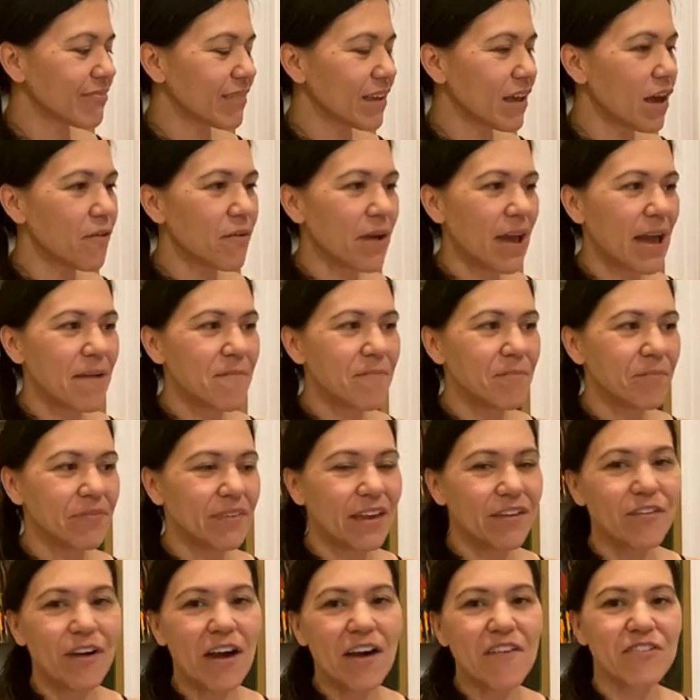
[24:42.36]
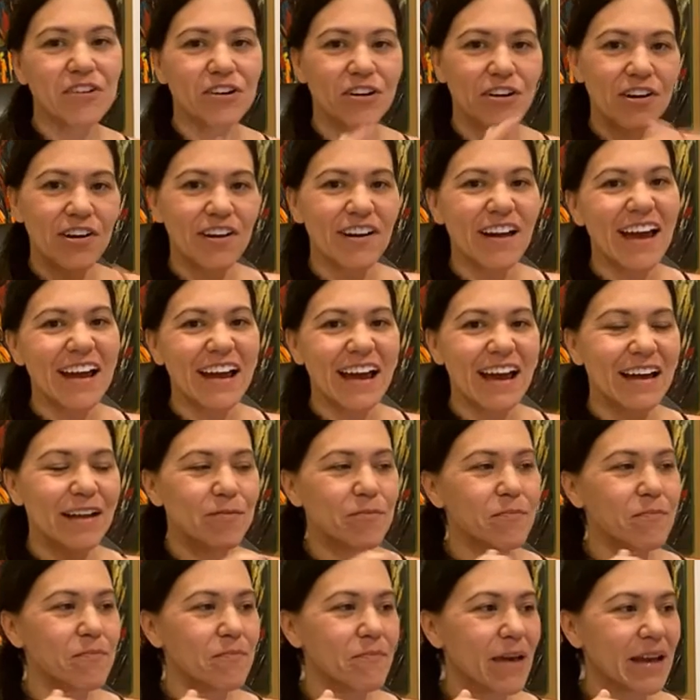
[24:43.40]
Okay. If you haven't heard, I got
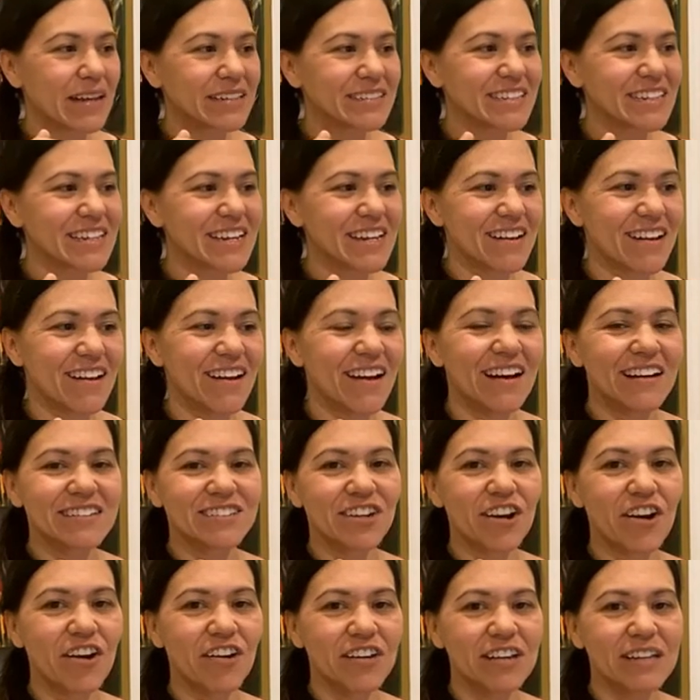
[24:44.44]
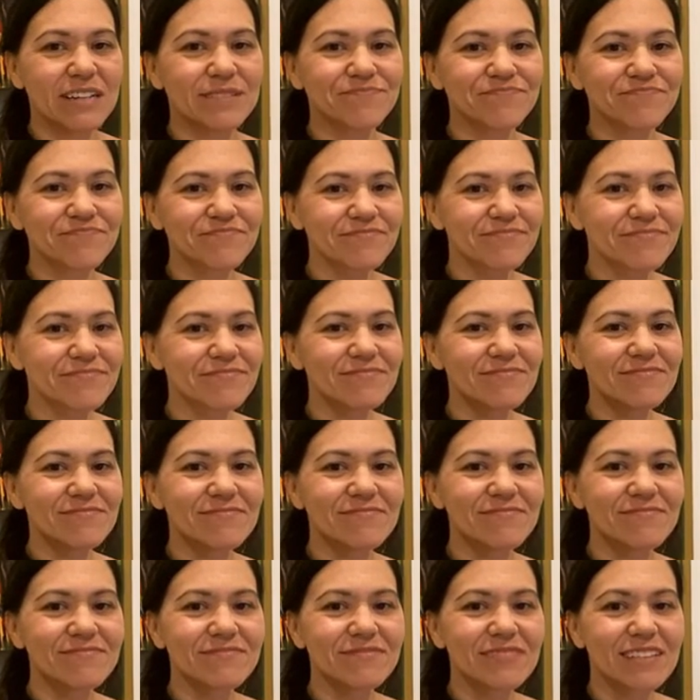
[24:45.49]
Mexican hot chocolate.
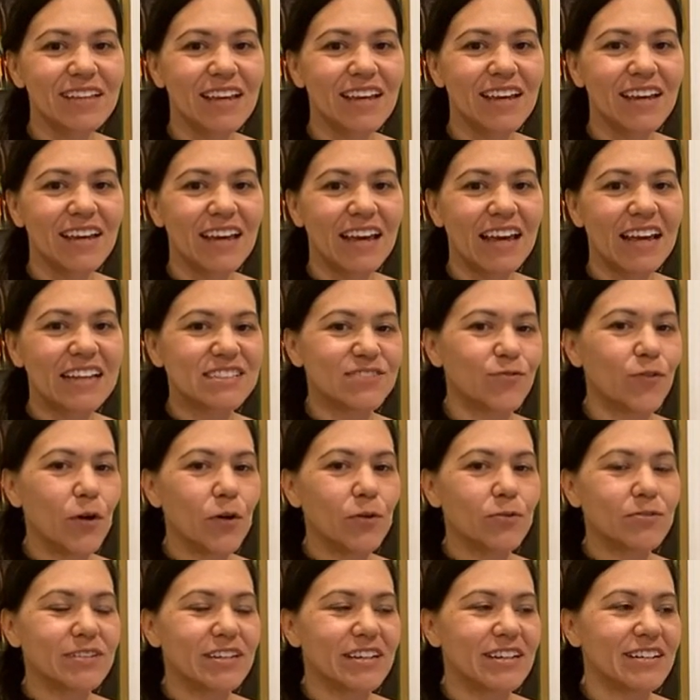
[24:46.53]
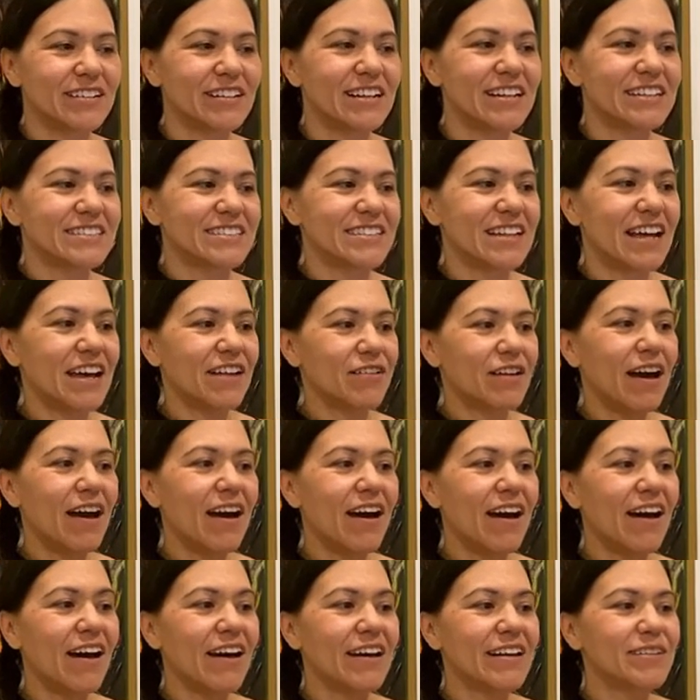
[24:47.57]
It's frozen. It's not
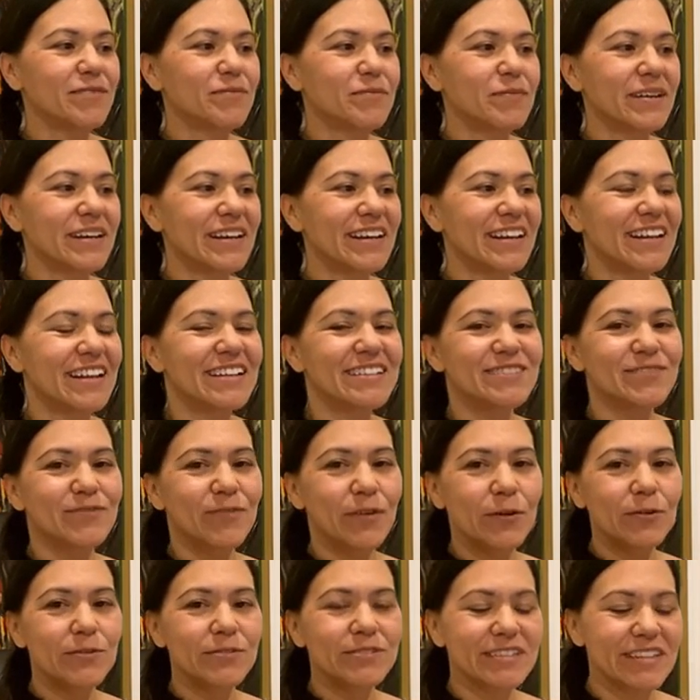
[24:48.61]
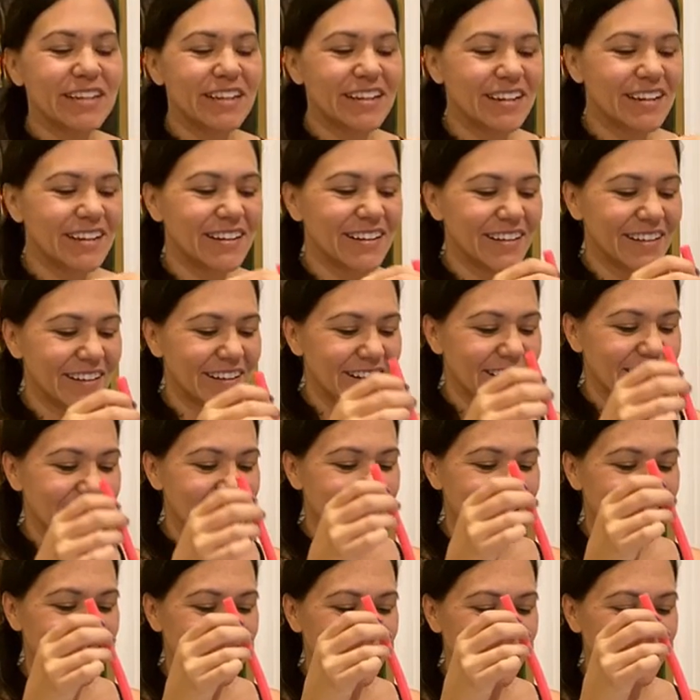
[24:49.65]
hot, but it's frozen.
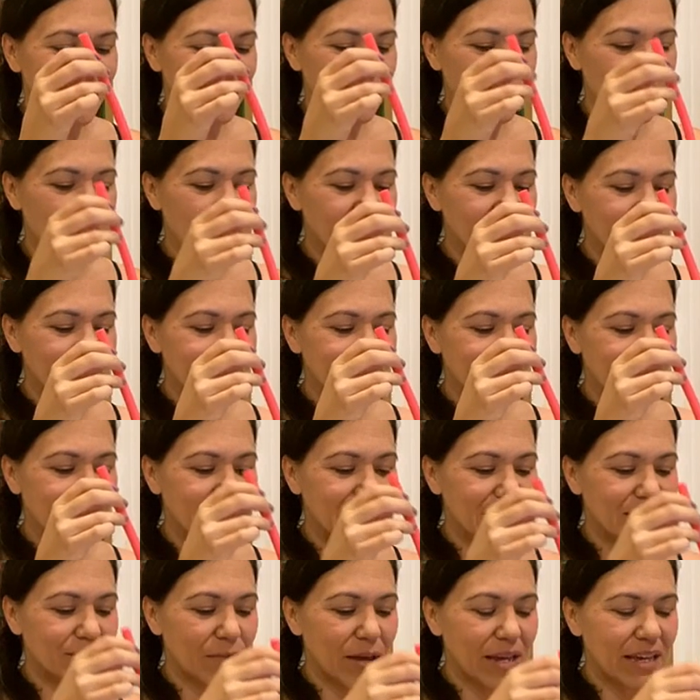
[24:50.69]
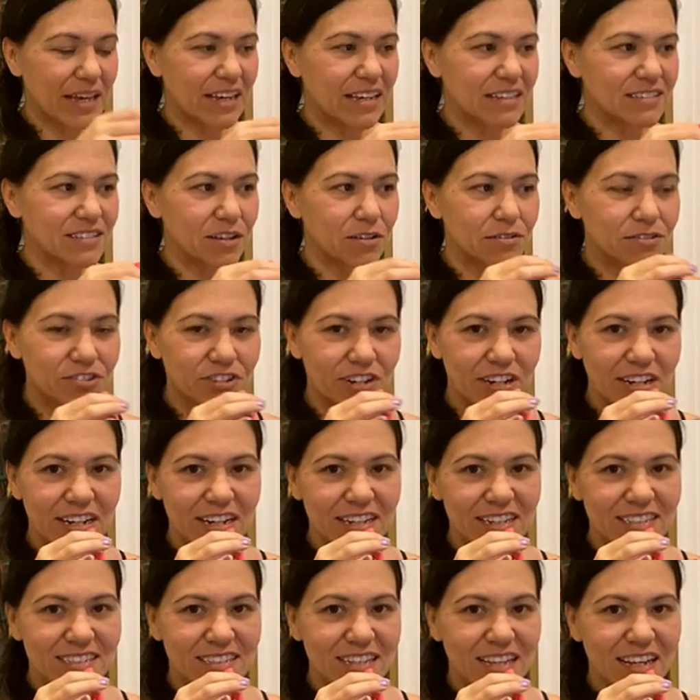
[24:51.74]
Yeah, if you haven't seen my ketone
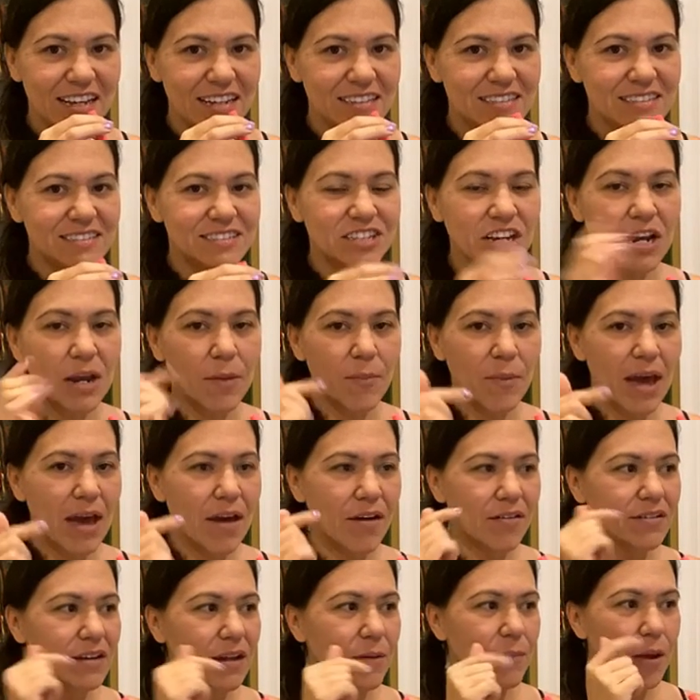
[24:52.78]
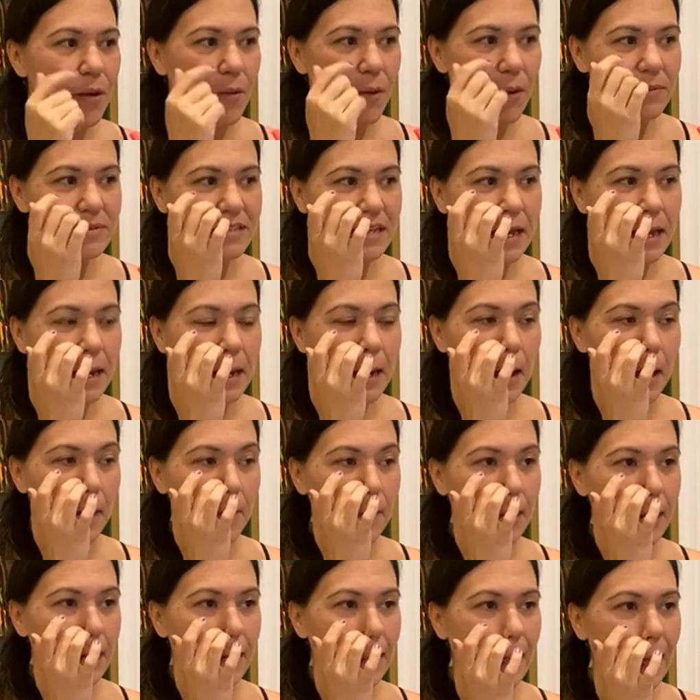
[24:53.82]
drinks, uh, check them out on my website,
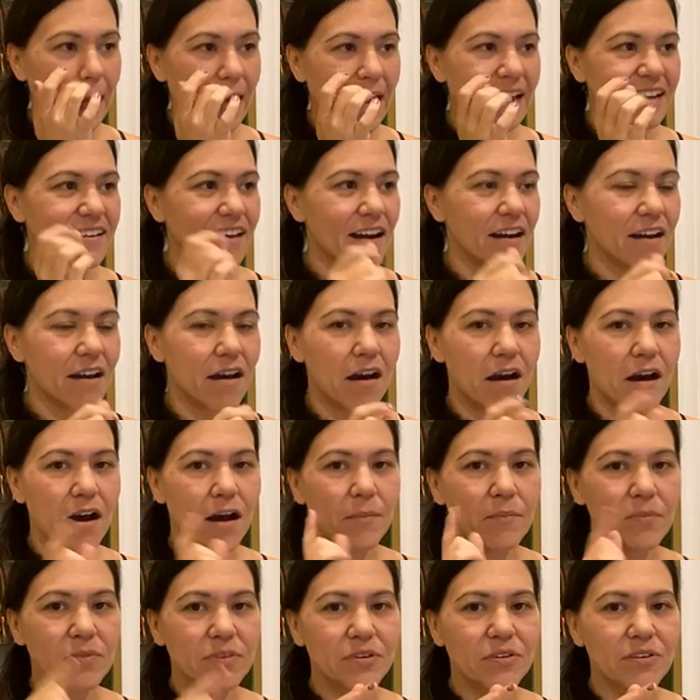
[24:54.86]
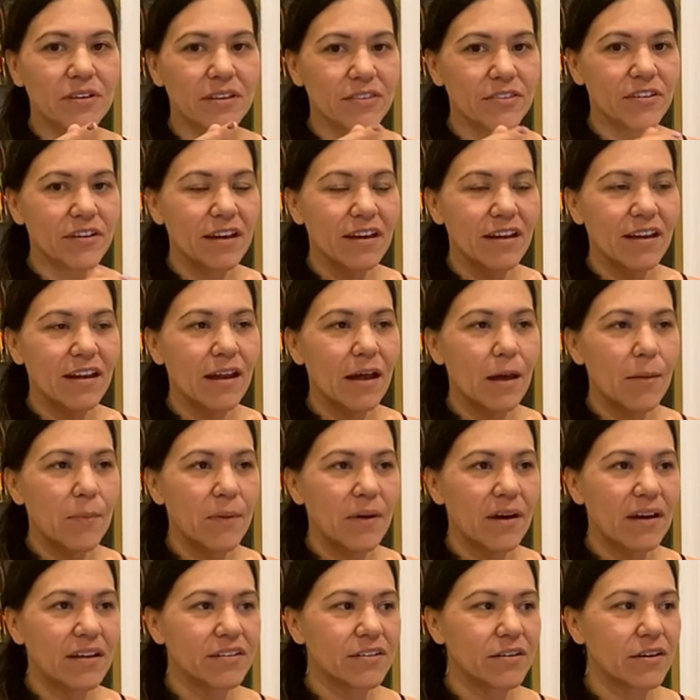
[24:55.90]
amenakay.com. You can look it up
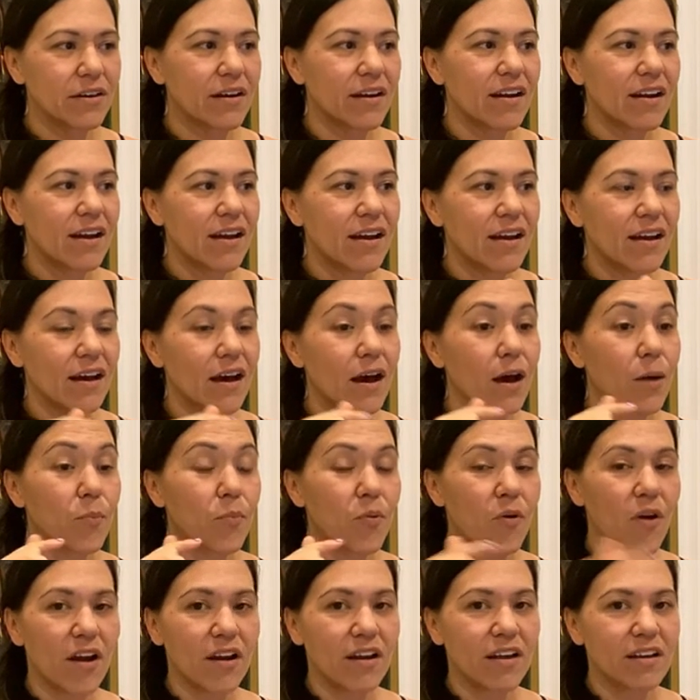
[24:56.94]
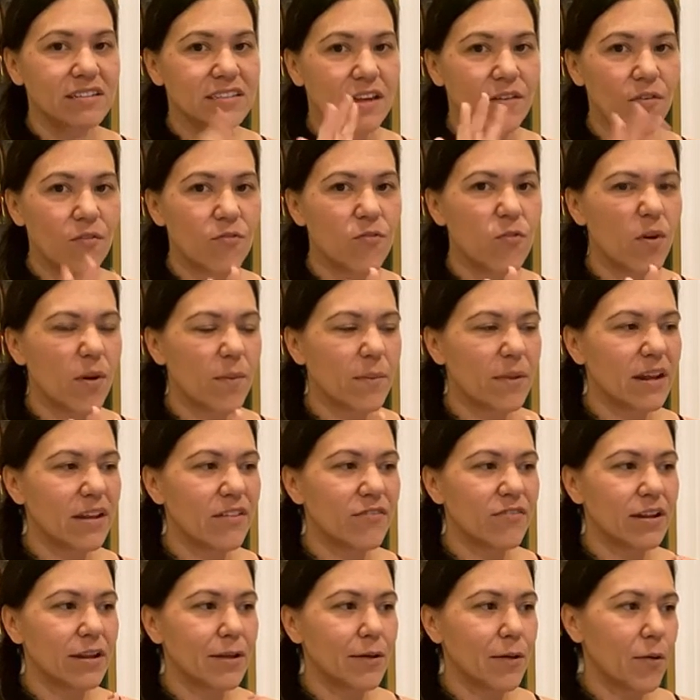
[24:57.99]
under uh, products. I have a four minute
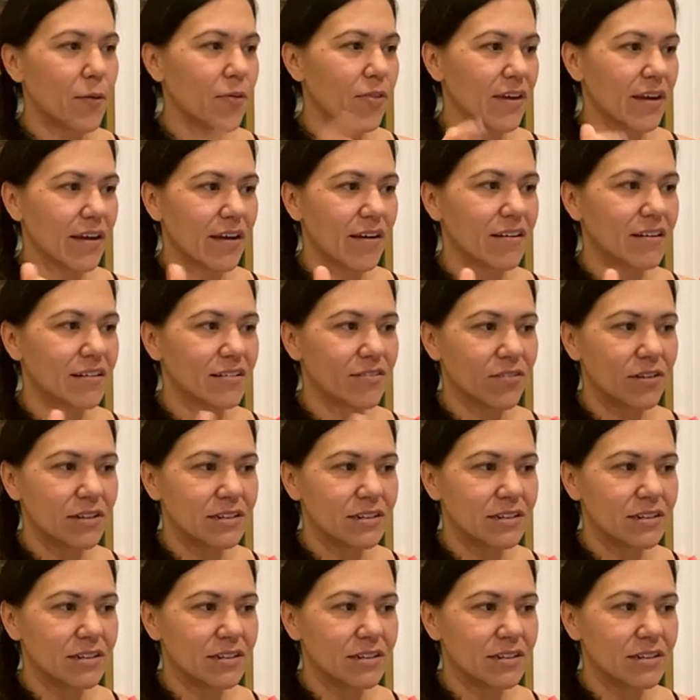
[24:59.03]
video there. It only